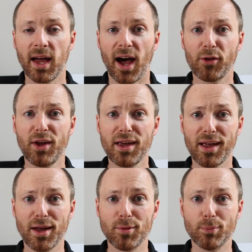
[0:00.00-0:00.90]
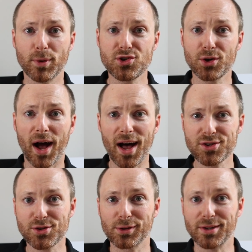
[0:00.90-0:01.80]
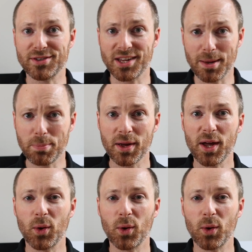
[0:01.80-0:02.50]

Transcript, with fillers: I'll take a Richard Osterlind tip,